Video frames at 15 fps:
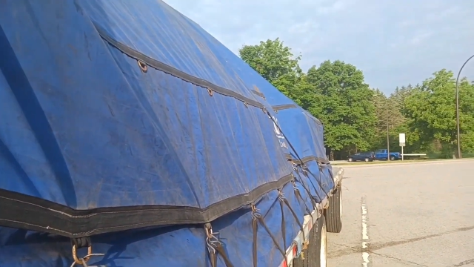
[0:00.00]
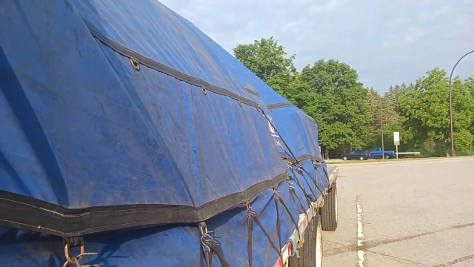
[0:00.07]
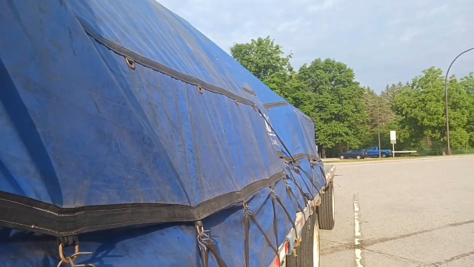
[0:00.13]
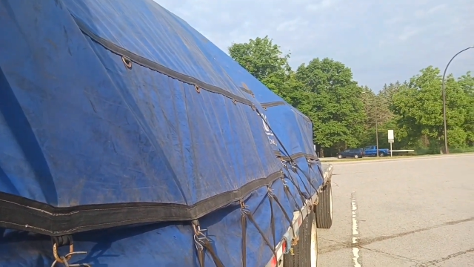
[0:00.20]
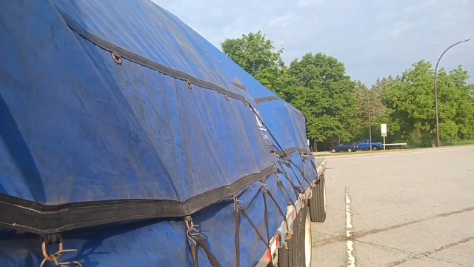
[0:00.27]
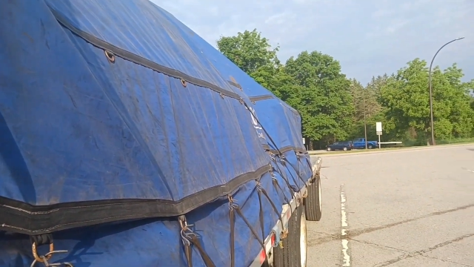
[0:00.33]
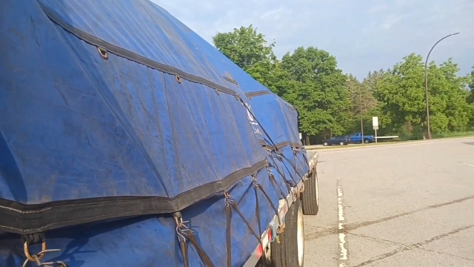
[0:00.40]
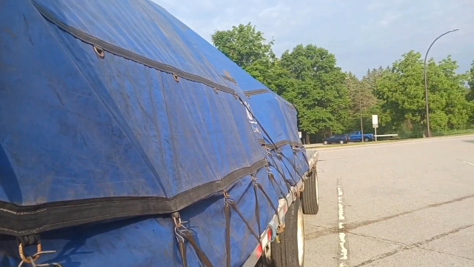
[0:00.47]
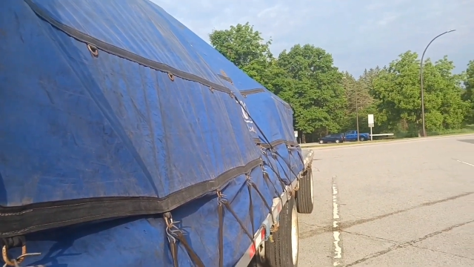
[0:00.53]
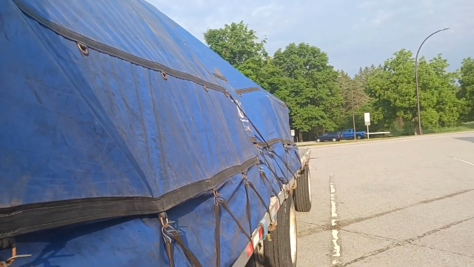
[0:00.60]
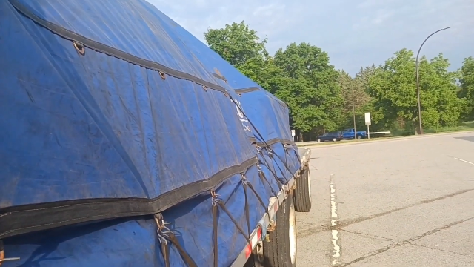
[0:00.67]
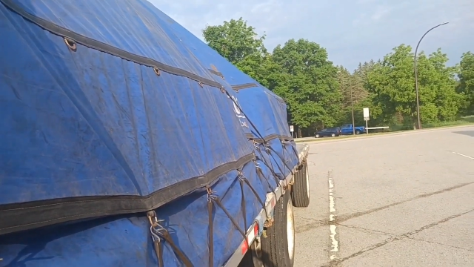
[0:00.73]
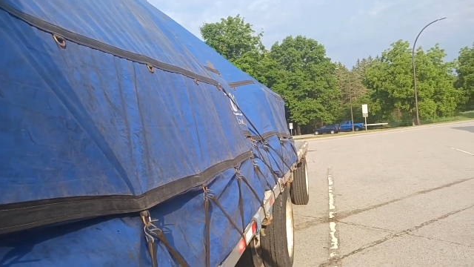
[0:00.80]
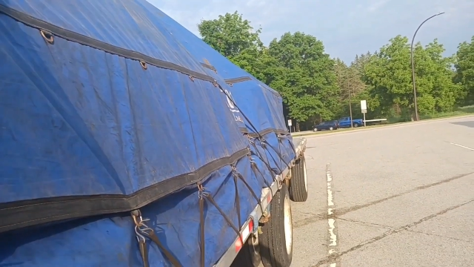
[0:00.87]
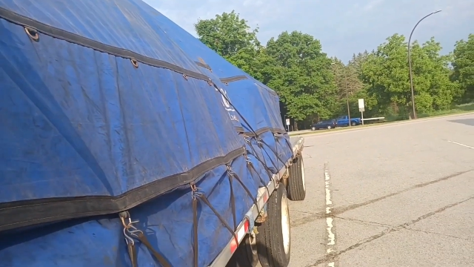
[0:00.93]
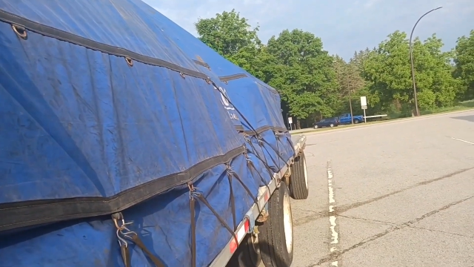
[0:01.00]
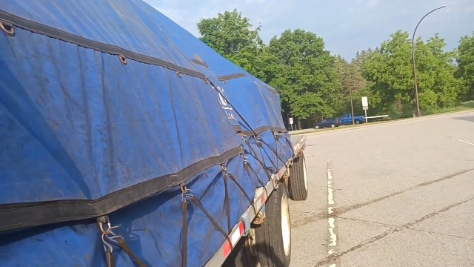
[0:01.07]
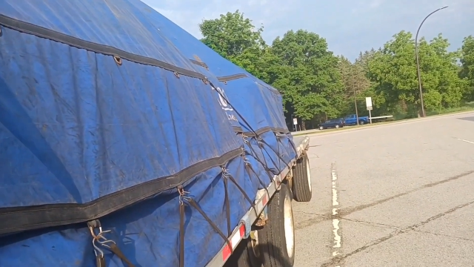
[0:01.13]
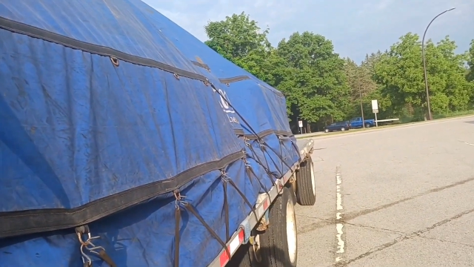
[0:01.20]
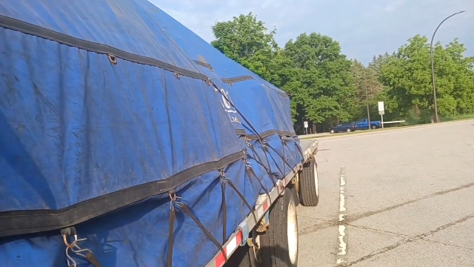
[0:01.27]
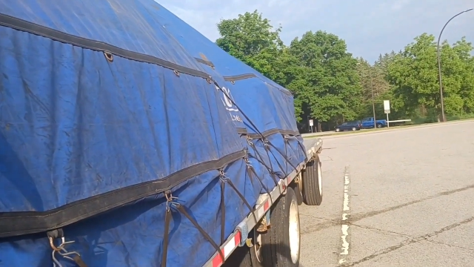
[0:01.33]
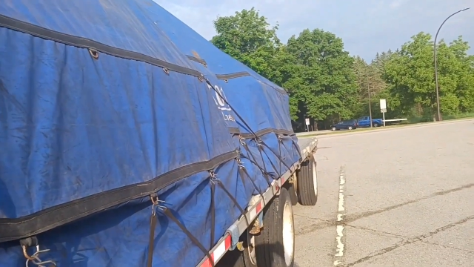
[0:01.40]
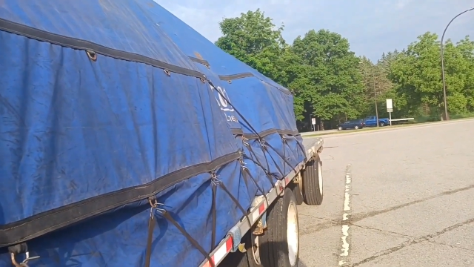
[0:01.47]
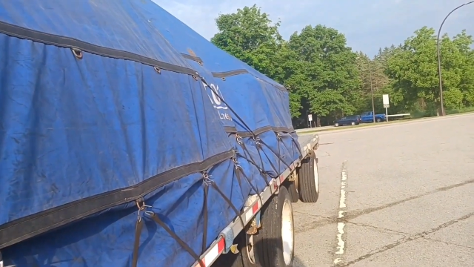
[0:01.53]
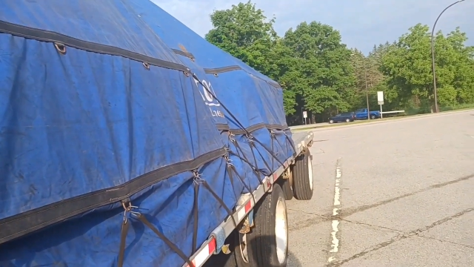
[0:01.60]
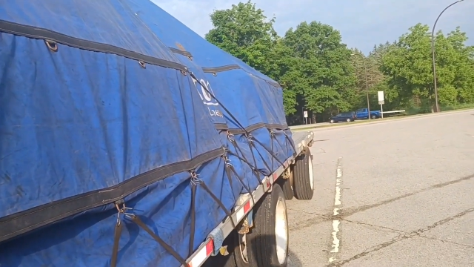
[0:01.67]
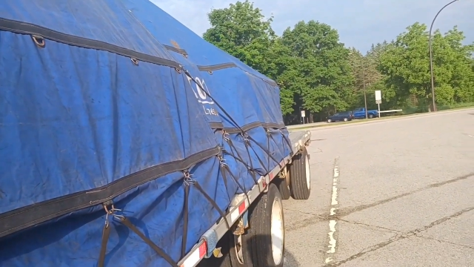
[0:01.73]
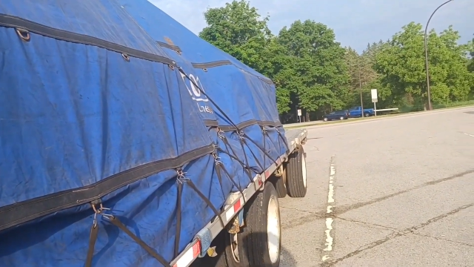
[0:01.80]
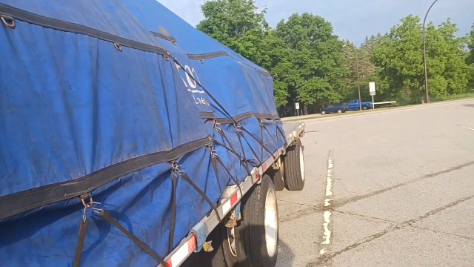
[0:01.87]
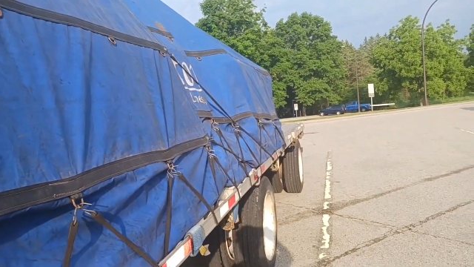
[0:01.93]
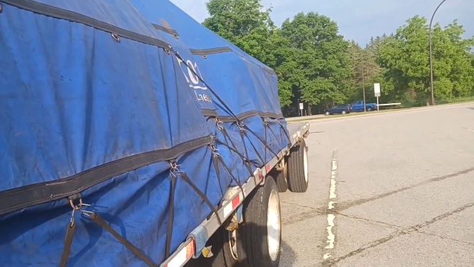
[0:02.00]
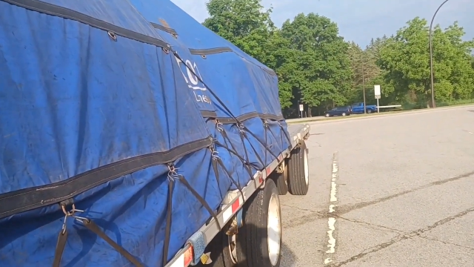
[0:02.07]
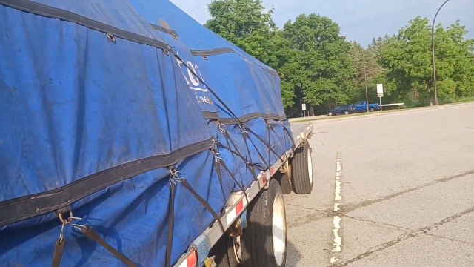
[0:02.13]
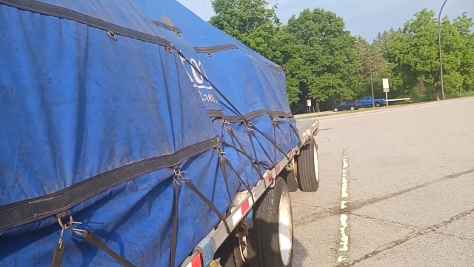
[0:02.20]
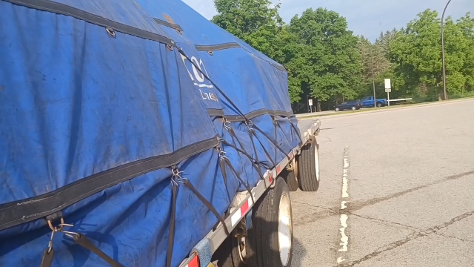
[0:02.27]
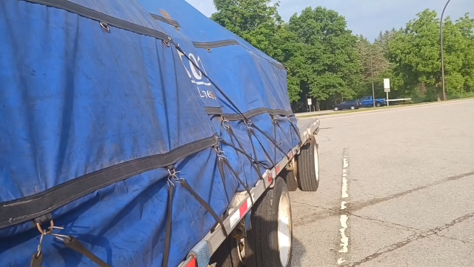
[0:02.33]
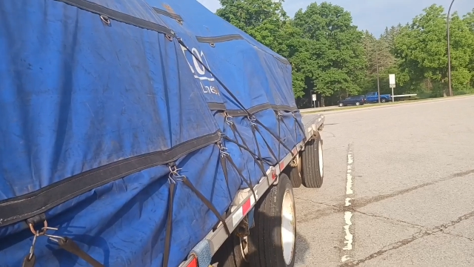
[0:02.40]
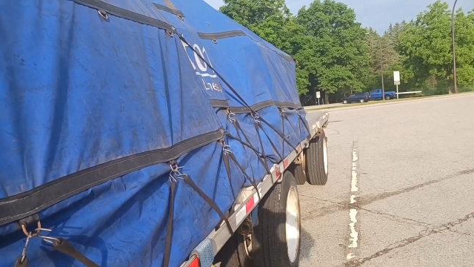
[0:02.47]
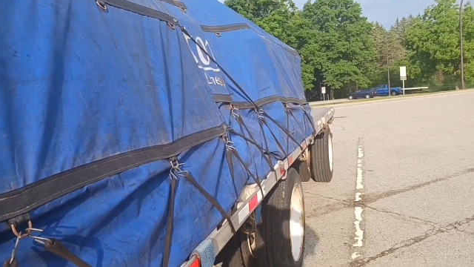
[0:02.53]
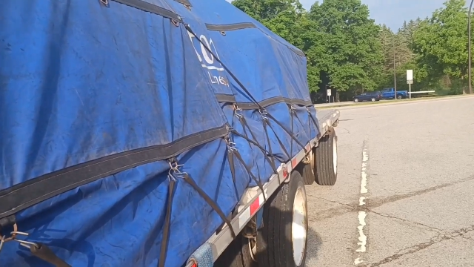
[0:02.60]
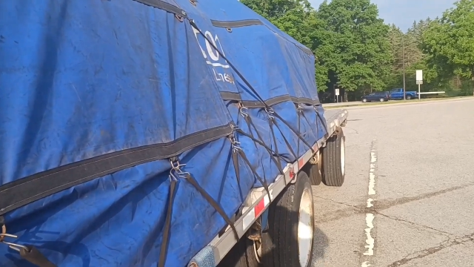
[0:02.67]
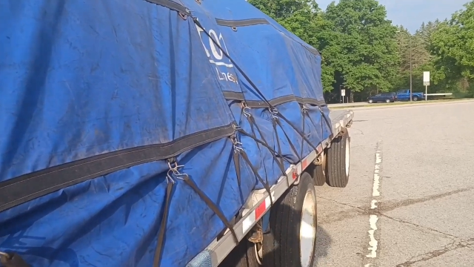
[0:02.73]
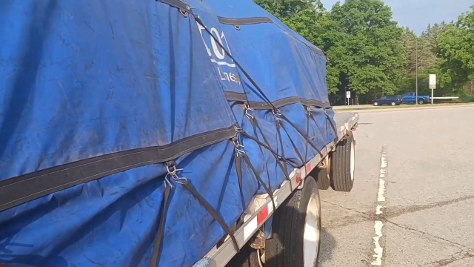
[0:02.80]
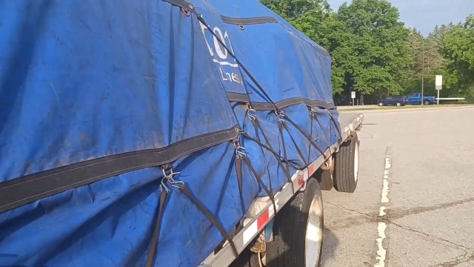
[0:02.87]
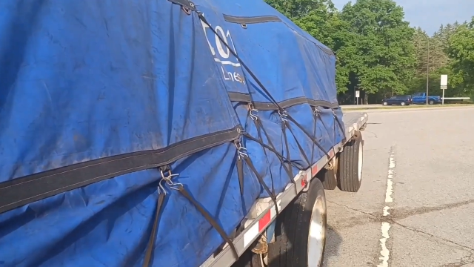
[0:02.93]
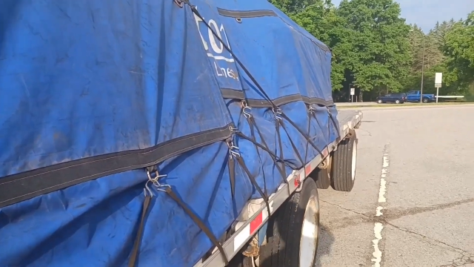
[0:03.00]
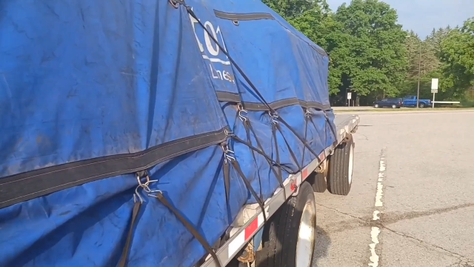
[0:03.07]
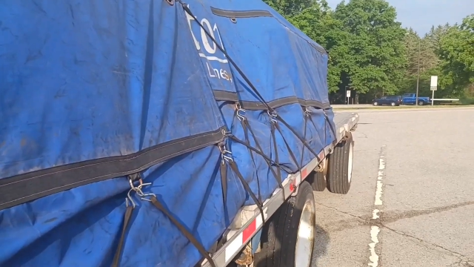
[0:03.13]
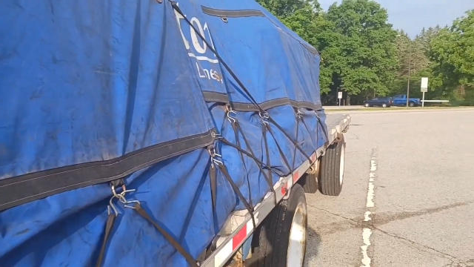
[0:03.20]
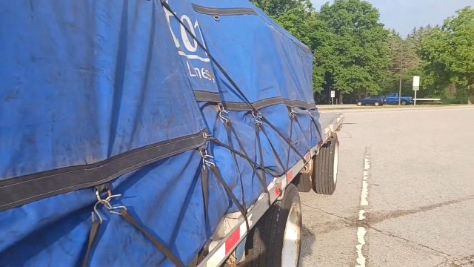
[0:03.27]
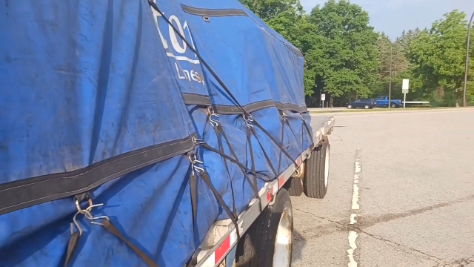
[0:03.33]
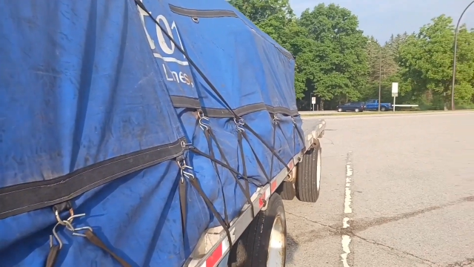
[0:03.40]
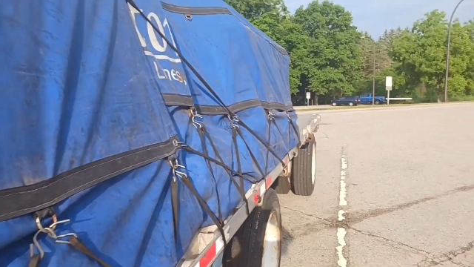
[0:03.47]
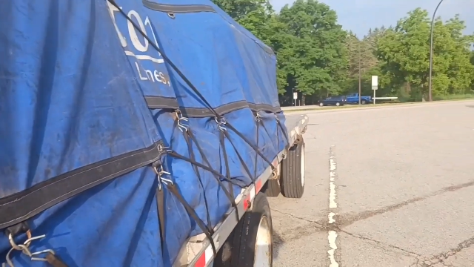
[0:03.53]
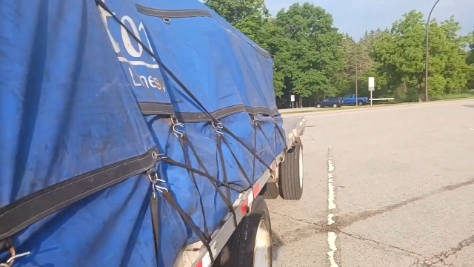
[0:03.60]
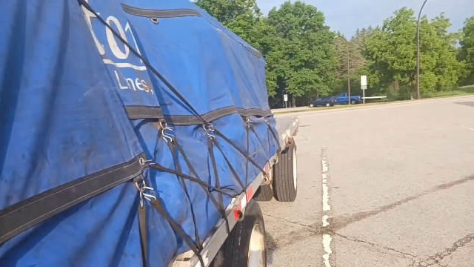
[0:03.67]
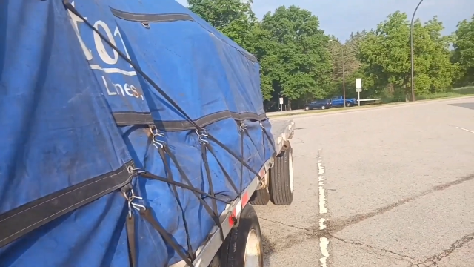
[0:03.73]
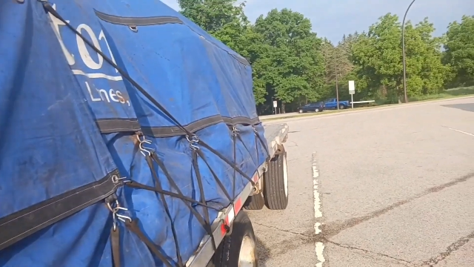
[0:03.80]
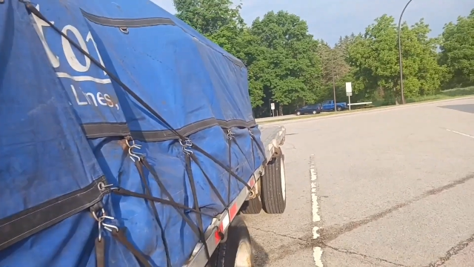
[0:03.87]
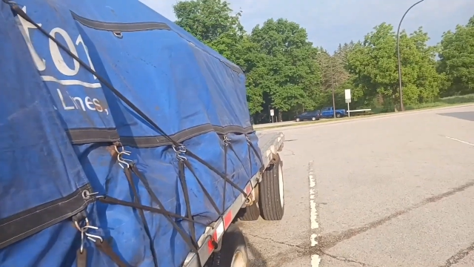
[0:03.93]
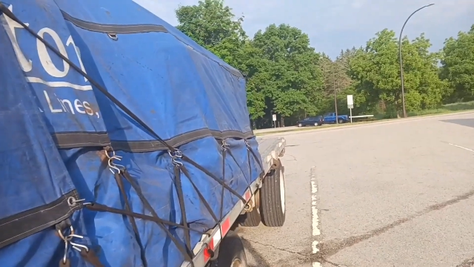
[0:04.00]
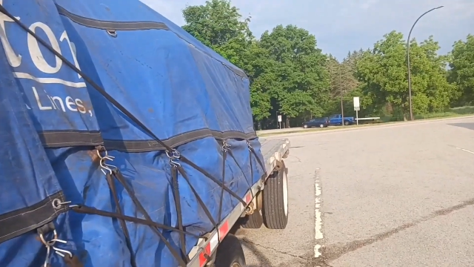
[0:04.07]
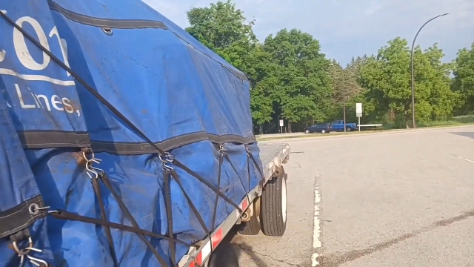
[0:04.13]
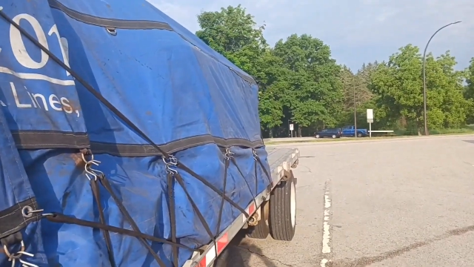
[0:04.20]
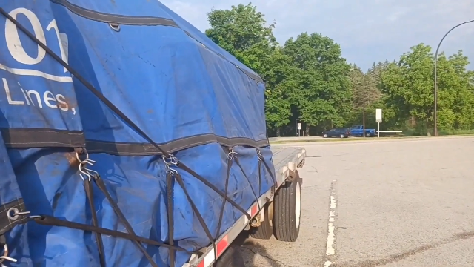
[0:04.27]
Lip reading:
[unreadable: no face in view]